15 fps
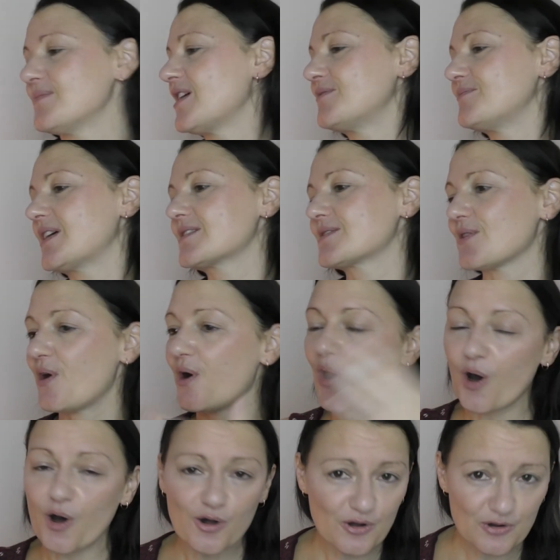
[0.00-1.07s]
It makes the
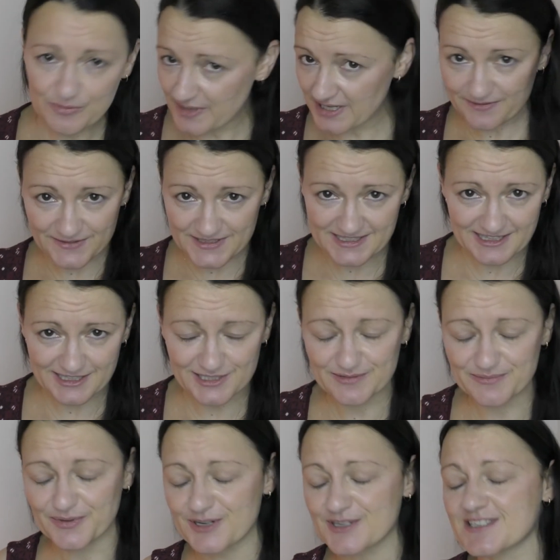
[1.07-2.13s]
whole
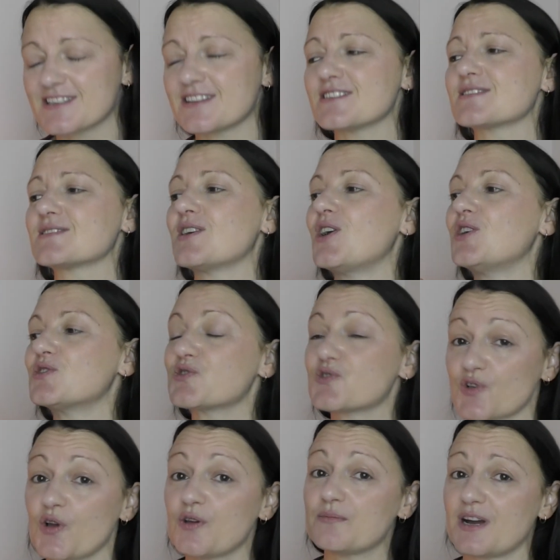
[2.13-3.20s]
manifestation process
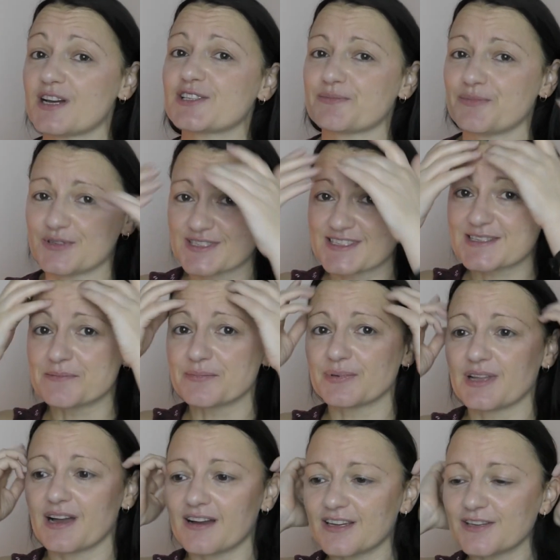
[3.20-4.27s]
so much more simpler.